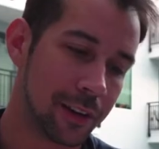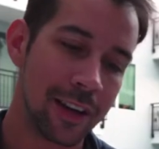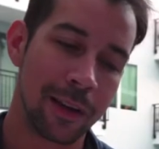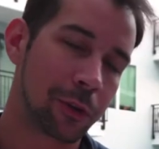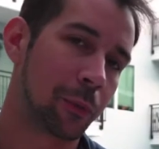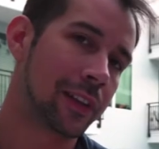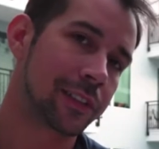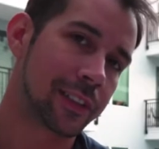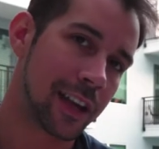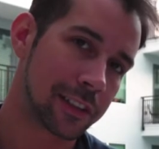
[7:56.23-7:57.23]
I'm gonna wait
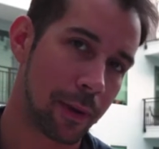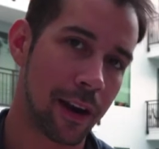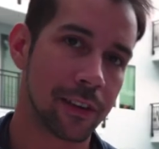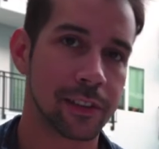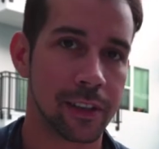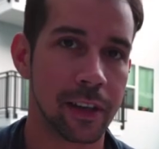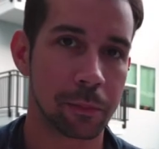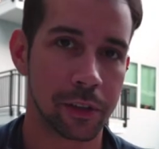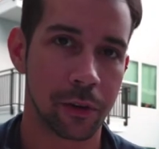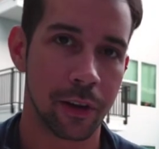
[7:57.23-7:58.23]
until that expires and then
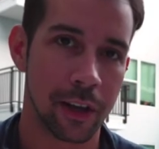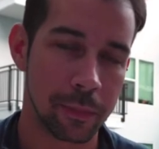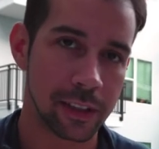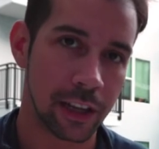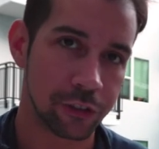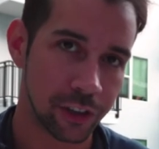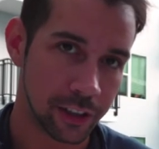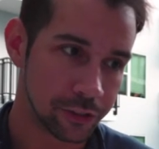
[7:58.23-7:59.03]
I'm gonna go ahead and make that change.